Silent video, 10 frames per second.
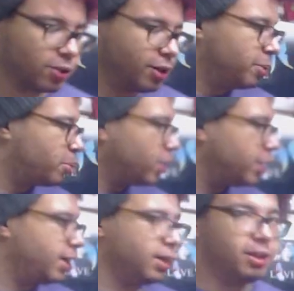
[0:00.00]
going to put
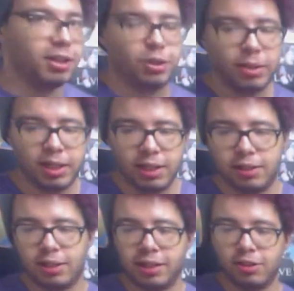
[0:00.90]
it in the
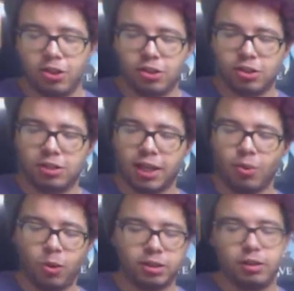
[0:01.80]
ingredients list, it should say
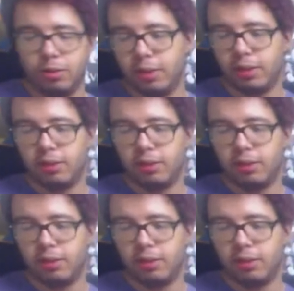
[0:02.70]
what to do with it.